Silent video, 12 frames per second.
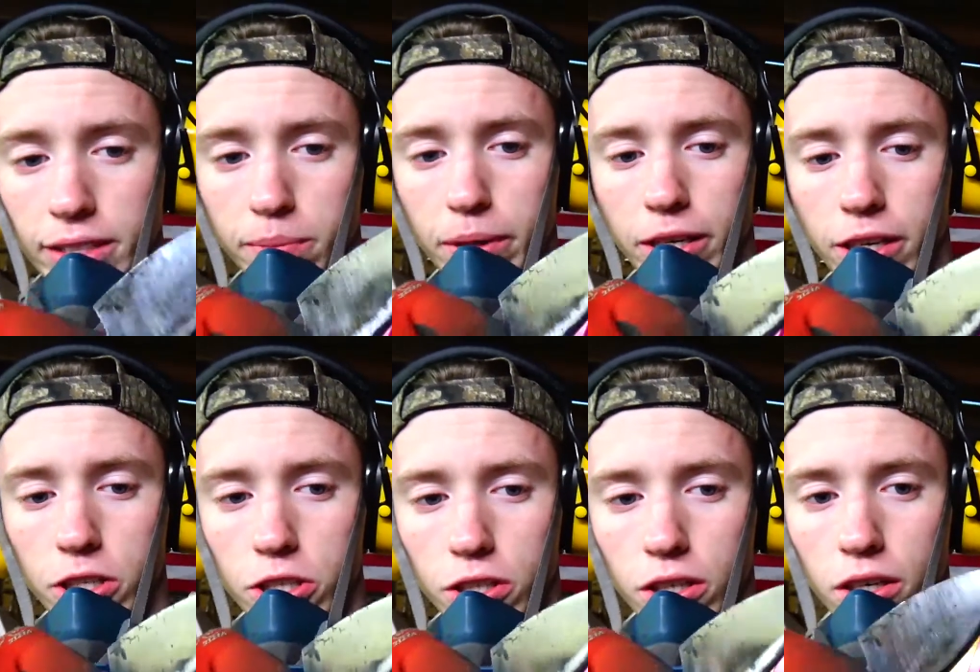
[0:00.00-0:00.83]
making
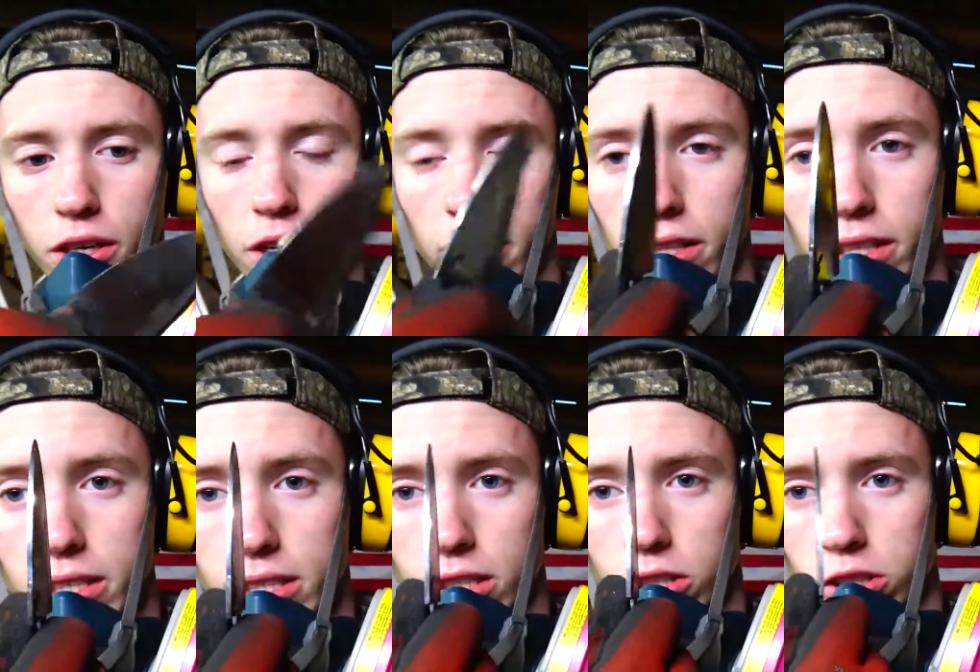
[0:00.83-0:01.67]
sure
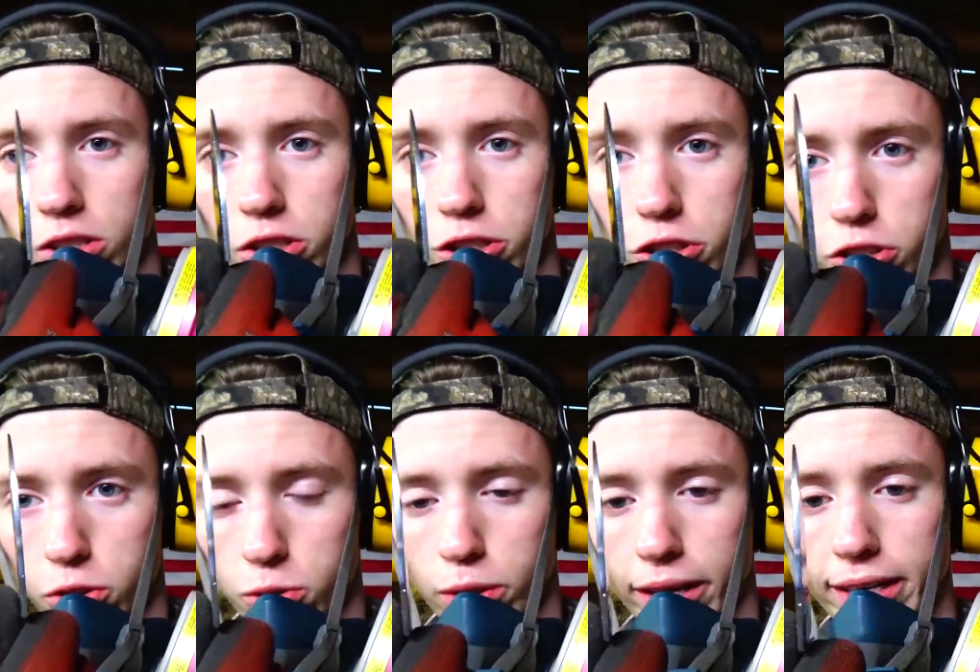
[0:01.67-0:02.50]
these edges are
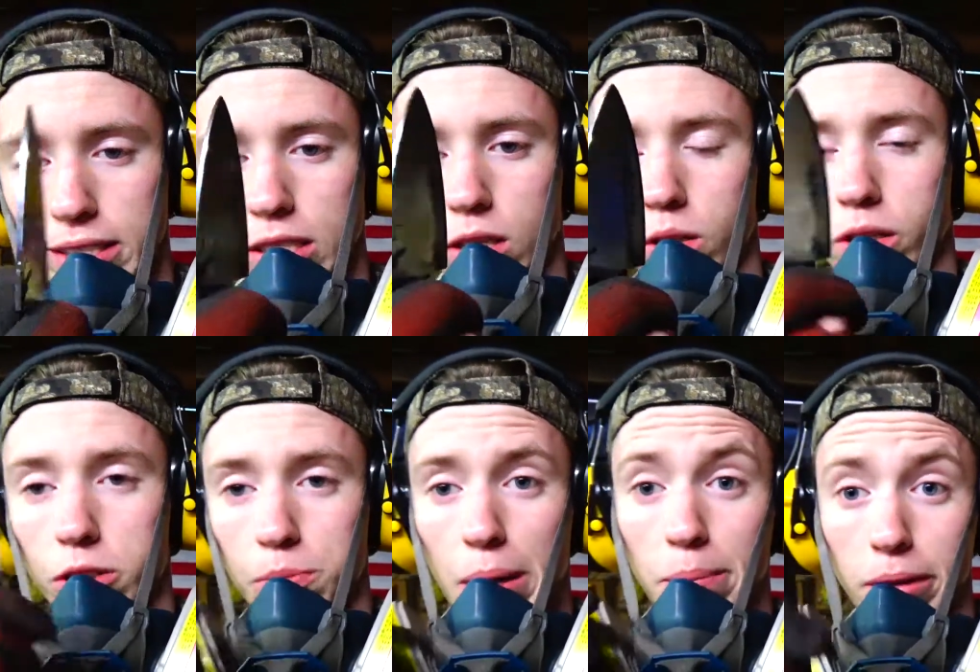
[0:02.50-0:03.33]
straight, otherwise
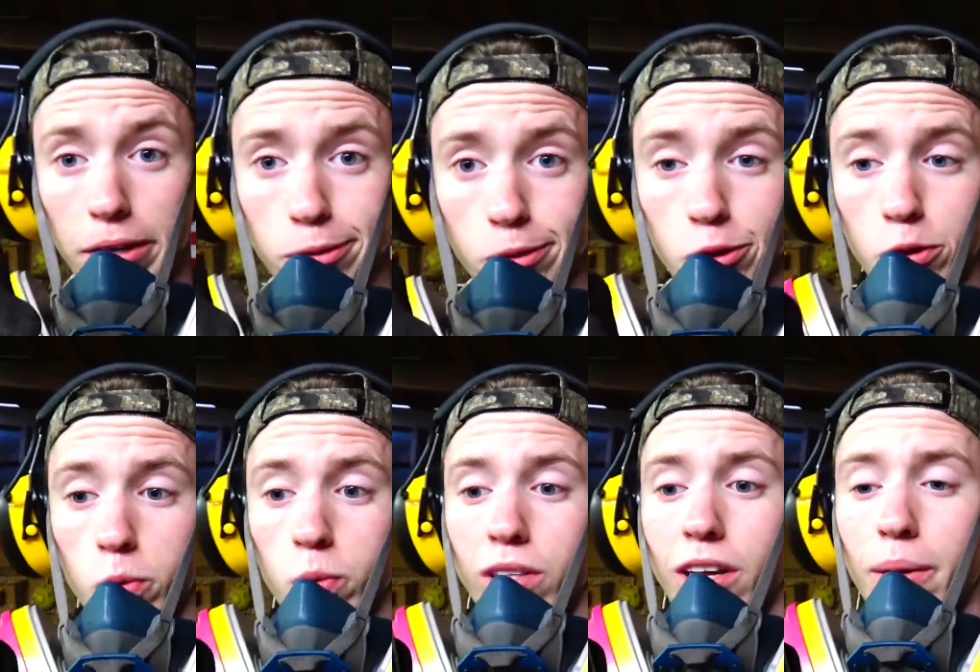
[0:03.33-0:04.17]
my bevels
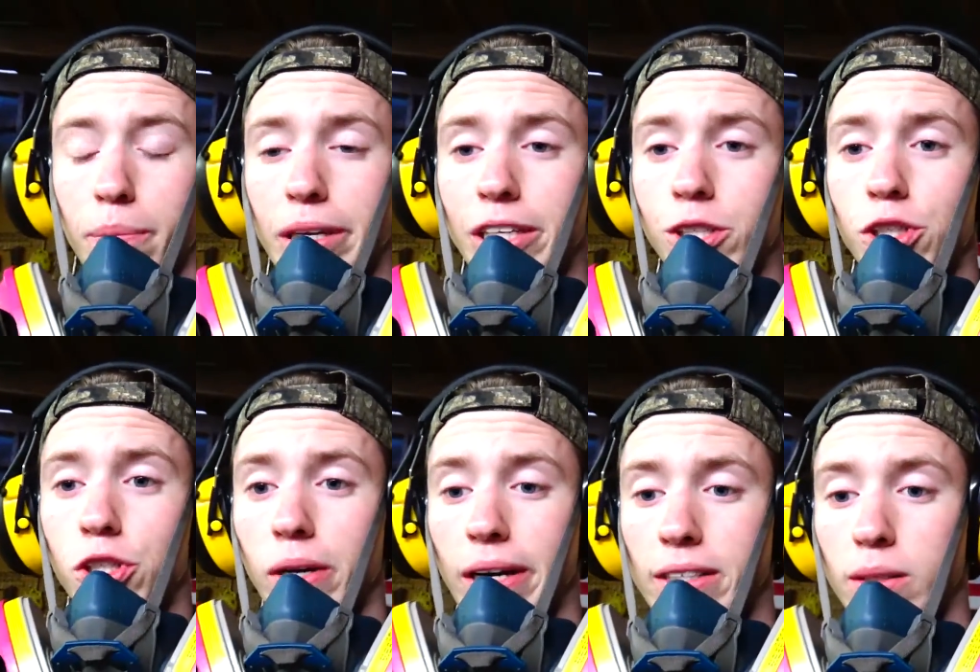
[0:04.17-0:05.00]
will not be
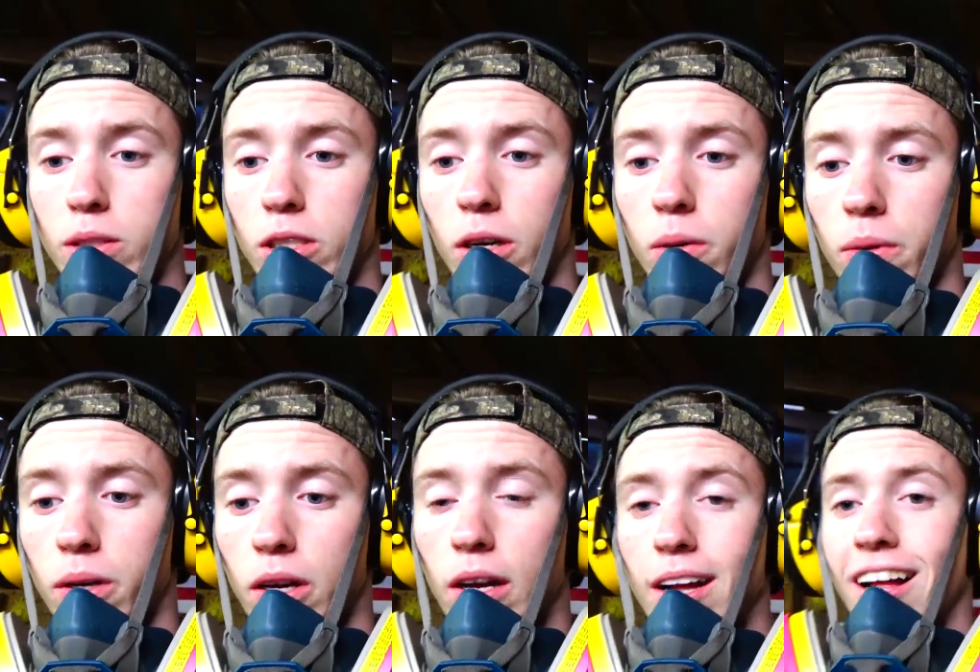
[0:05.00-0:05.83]
straight. So
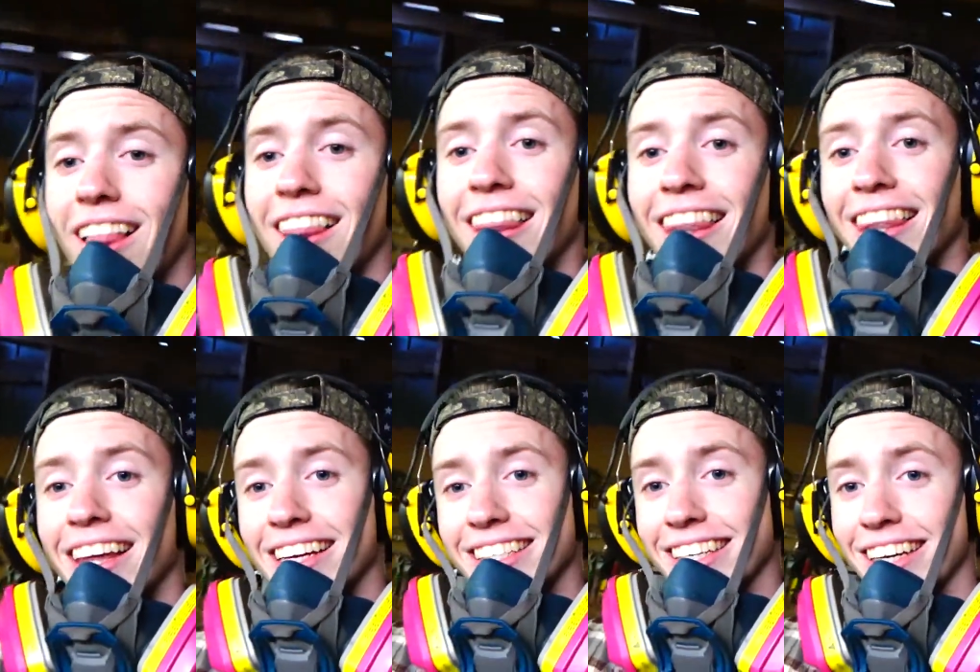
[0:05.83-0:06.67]

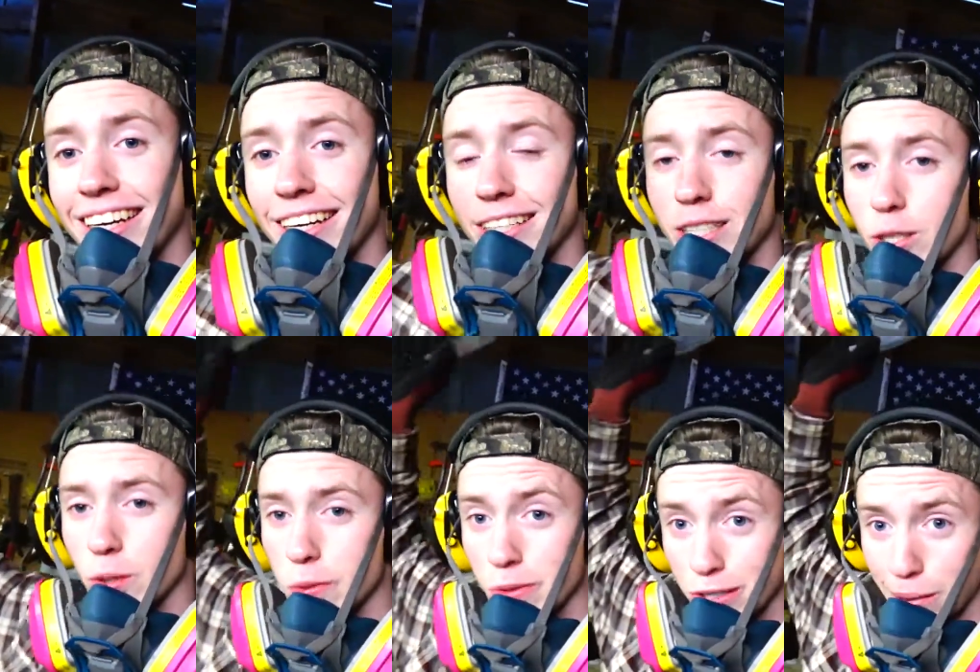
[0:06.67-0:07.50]
let's get
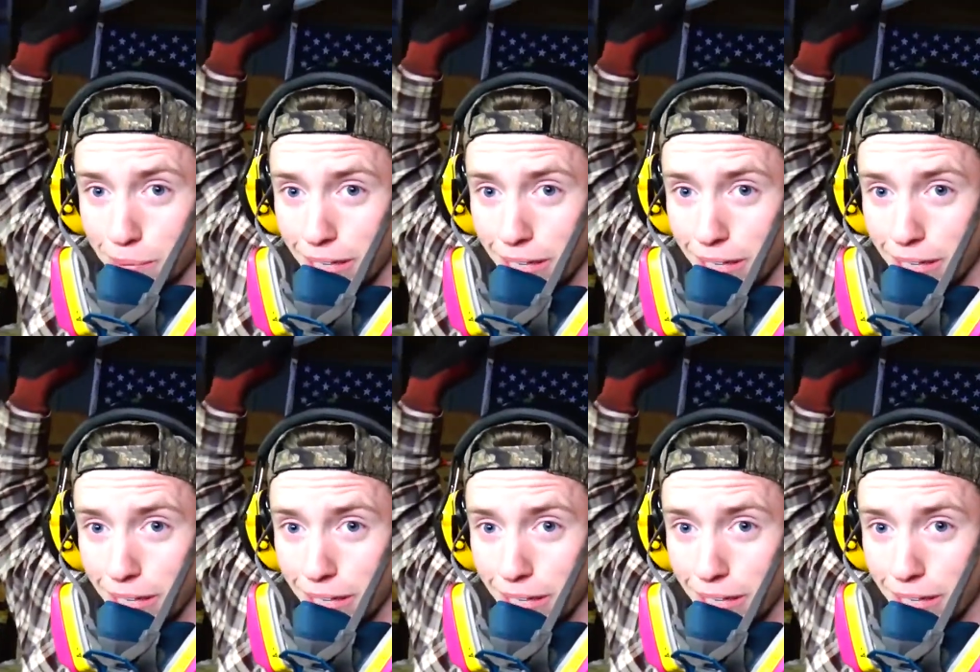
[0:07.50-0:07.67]
into some